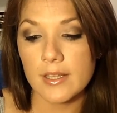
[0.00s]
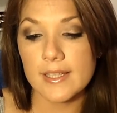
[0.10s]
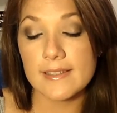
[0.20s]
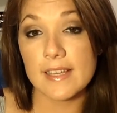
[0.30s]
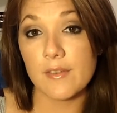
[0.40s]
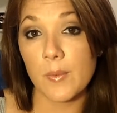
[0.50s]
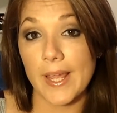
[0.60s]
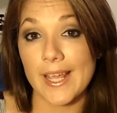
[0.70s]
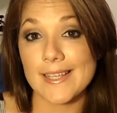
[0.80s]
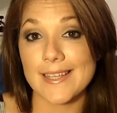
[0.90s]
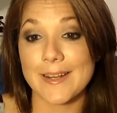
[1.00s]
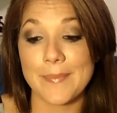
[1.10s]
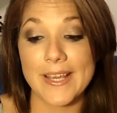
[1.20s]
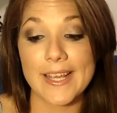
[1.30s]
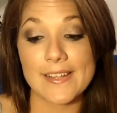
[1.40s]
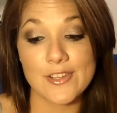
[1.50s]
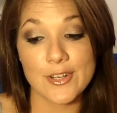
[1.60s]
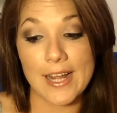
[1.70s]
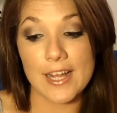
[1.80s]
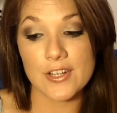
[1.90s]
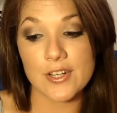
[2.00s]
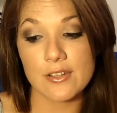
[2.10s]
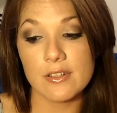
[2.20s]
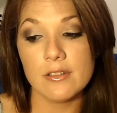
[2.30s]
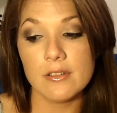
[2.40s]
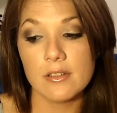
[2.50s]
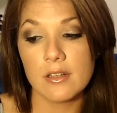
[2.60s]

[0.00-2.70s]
this giveaway is going to be international